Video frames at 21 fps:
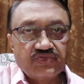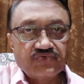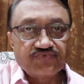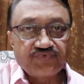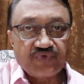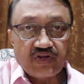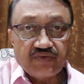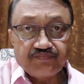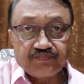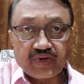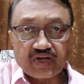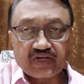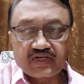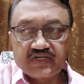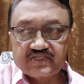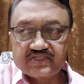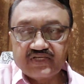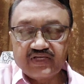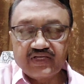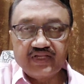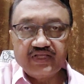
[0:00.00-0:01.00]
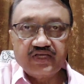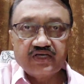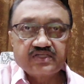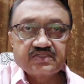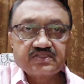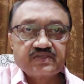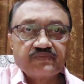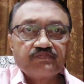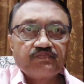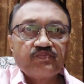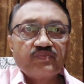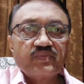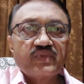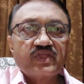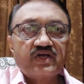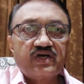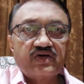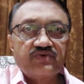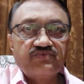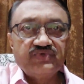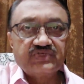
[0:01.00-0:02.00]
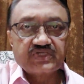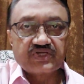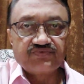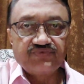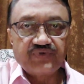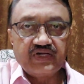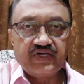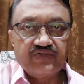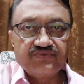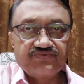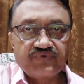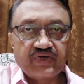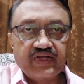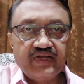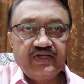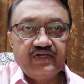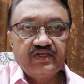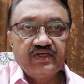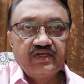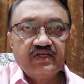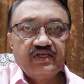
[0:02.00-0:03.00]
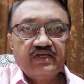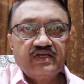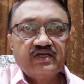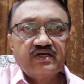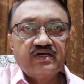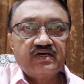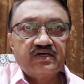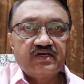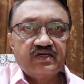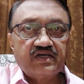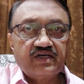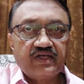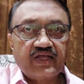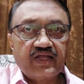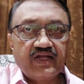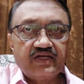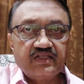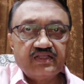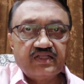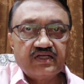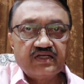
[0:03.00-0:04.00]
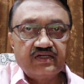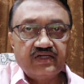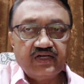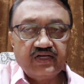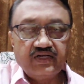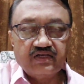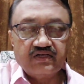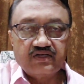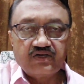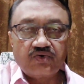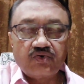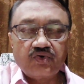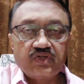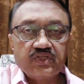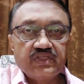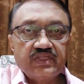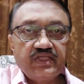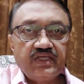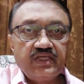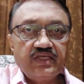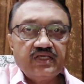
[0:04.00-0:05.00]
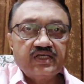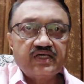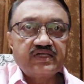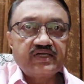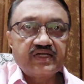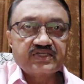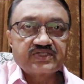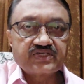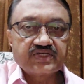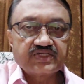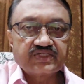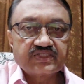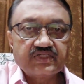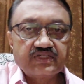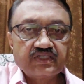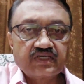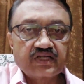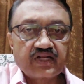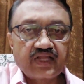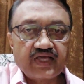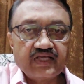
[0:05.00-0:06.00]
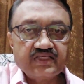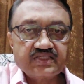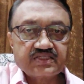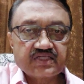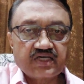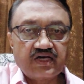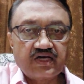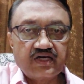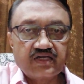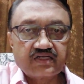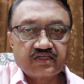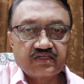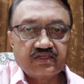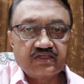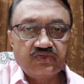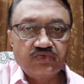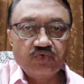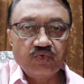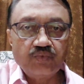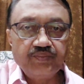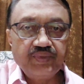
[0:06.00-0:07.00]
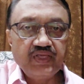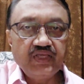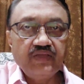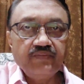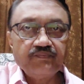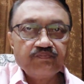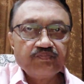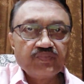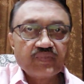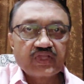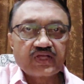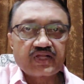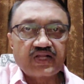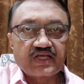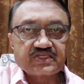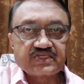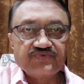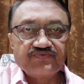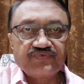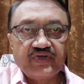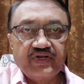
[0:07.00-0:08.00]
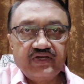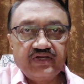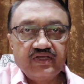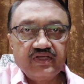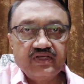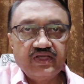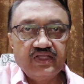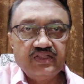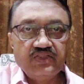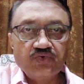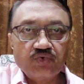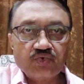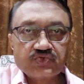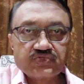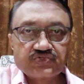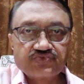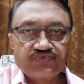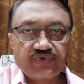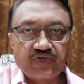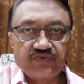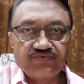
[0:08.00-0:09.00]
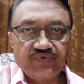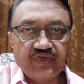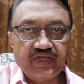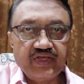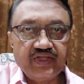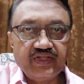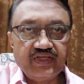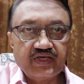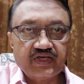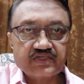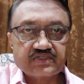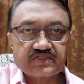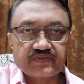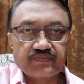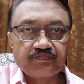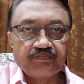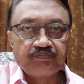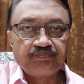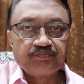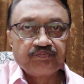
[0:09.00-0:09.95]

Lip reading: 12 practice areas which are well defined, and all the attestation clients are to be classified in those 12 areas.